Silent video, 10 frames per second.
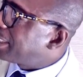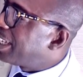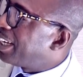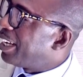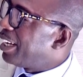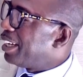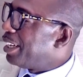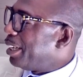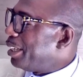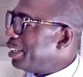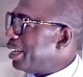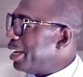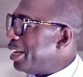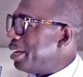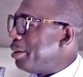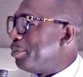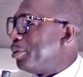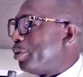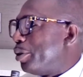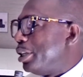Now, say,
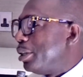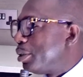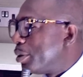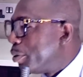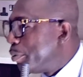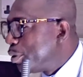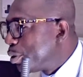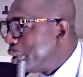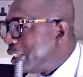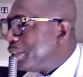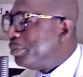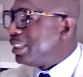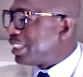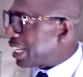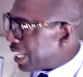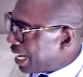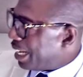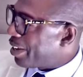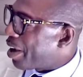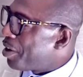or it means
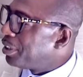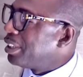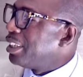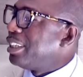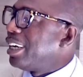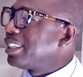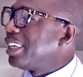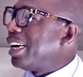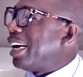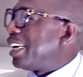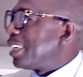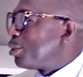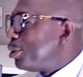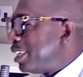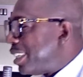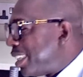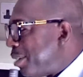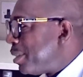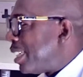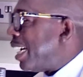Saka. Now, say, ANAS so you the
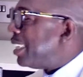same thing.